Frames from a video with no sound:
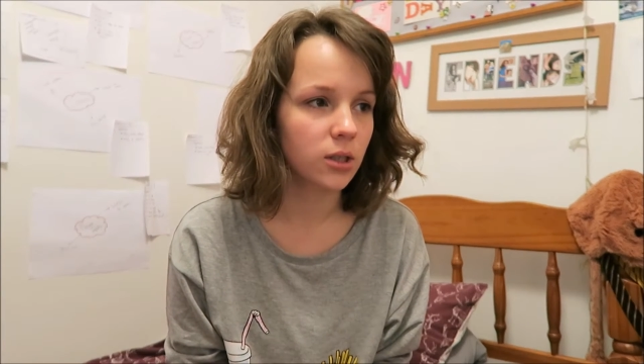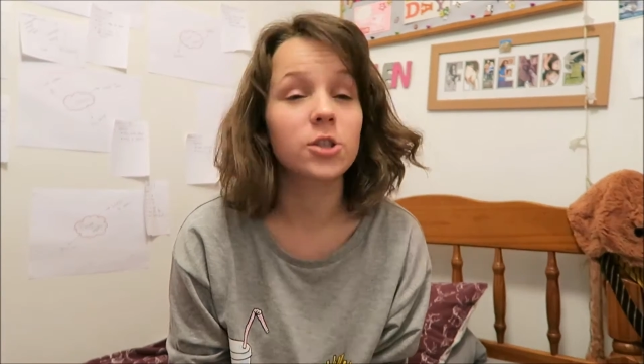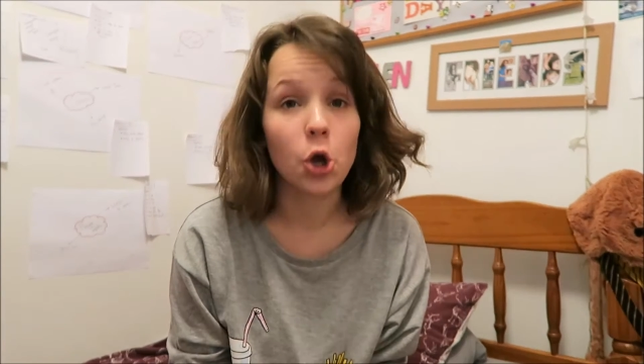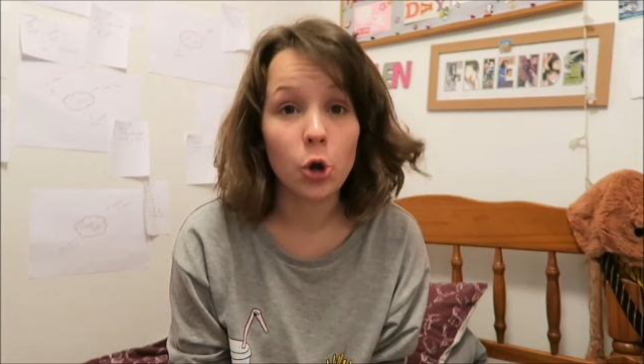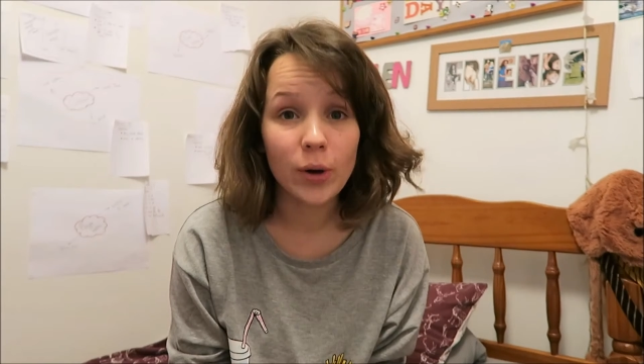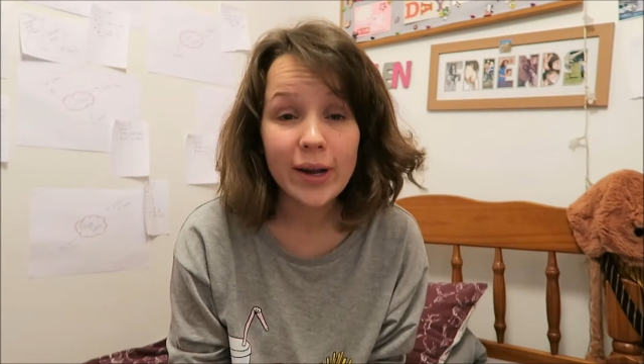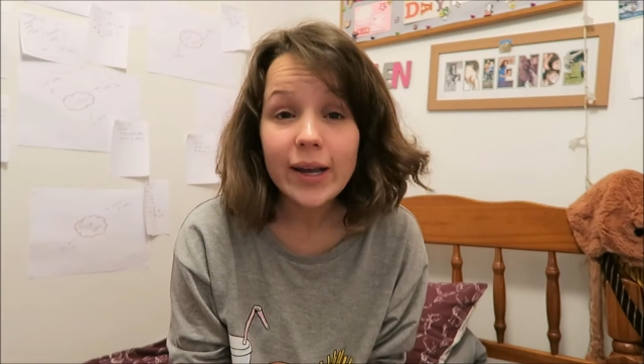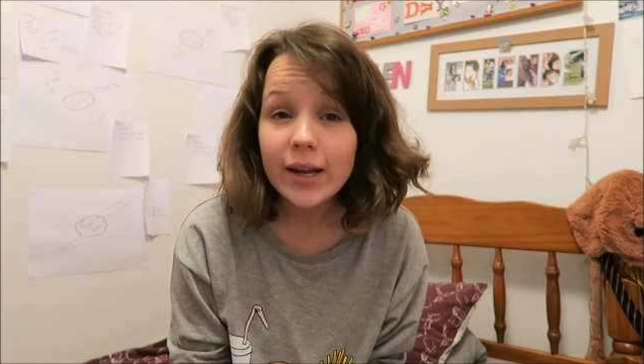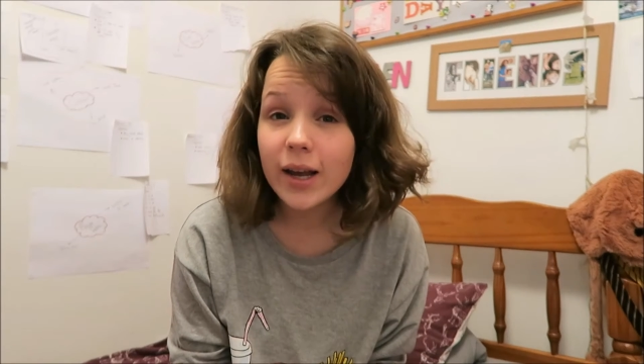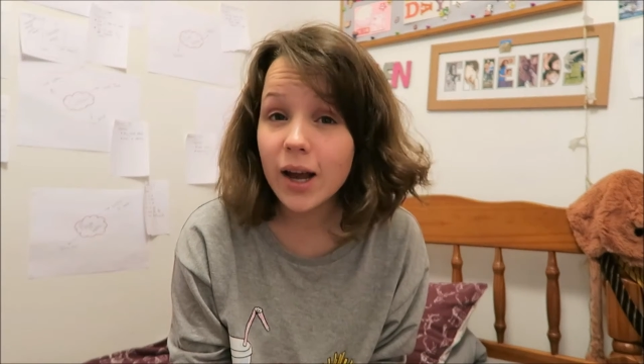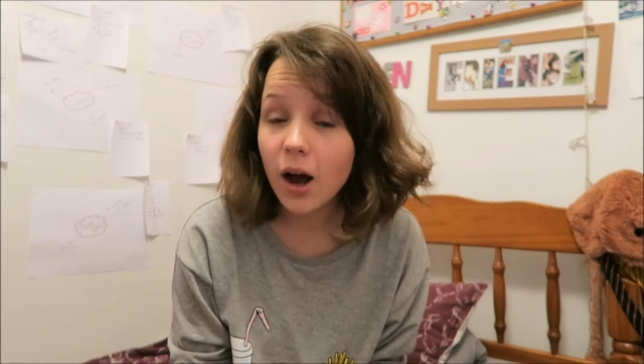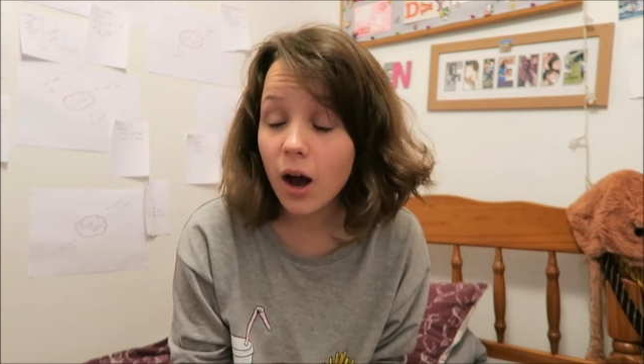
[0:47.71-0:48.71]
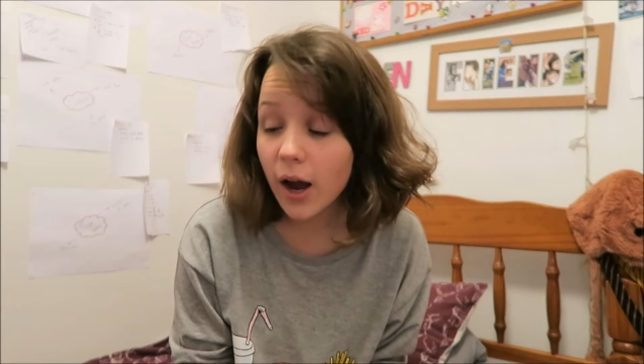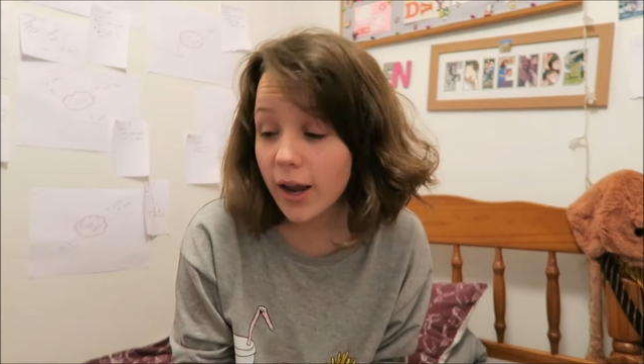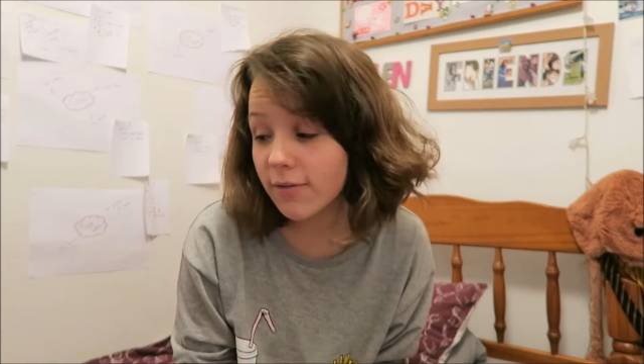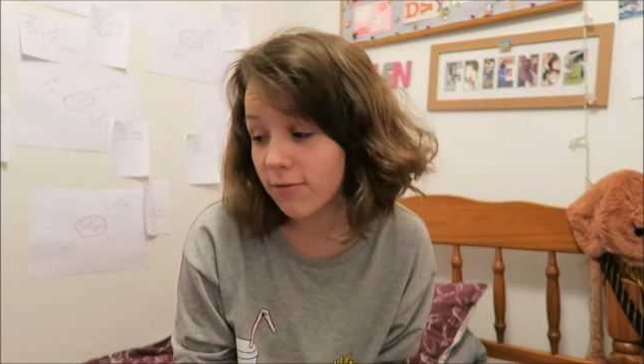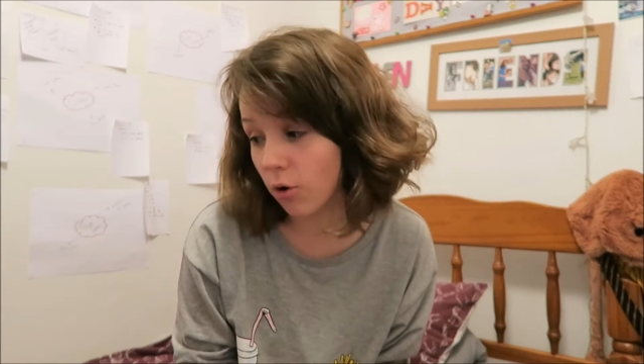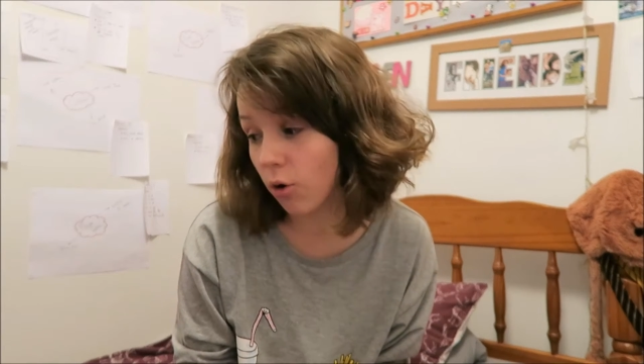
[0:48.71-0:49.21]
So
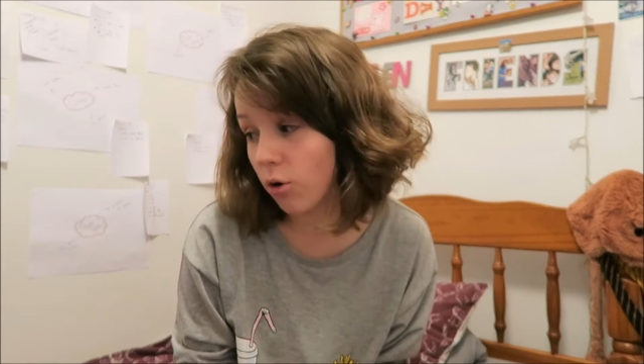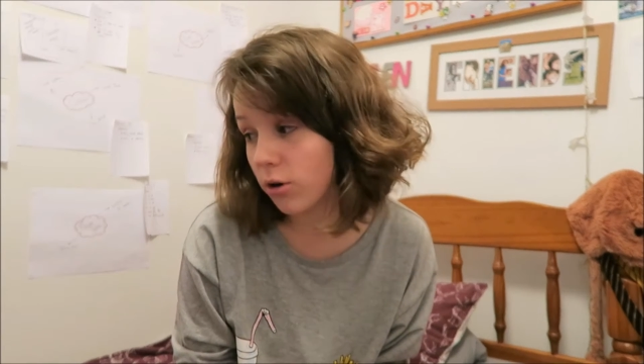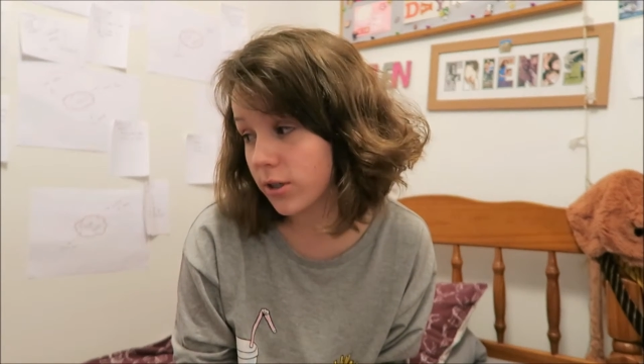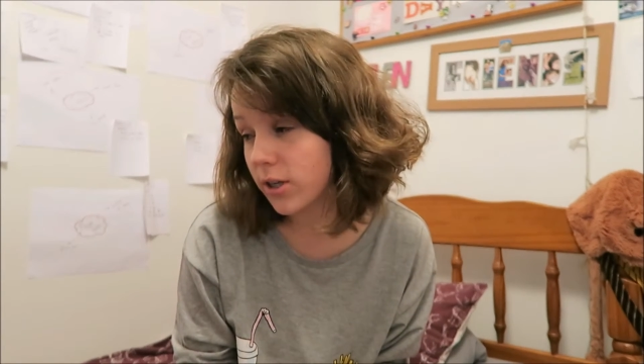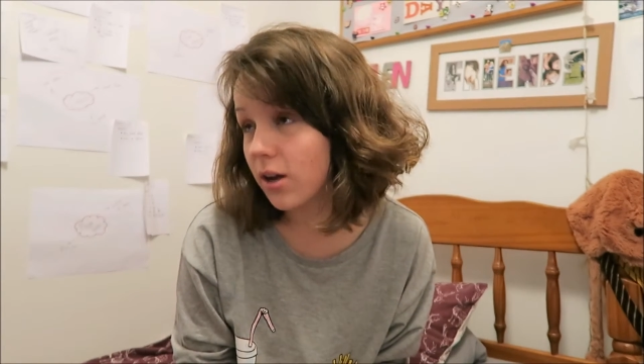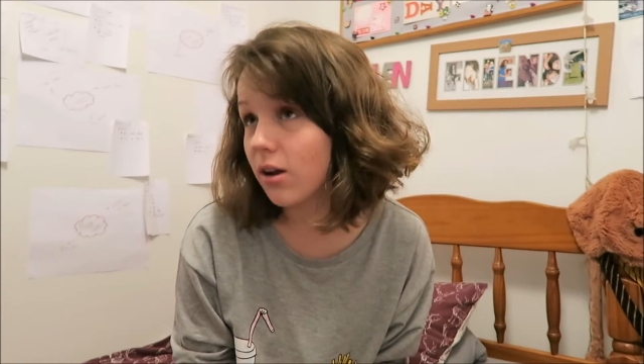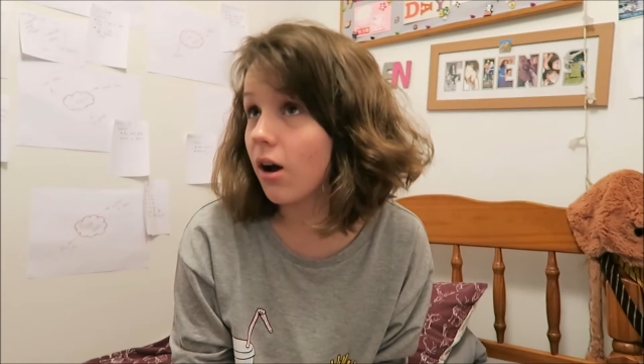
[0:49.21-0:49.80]
I thought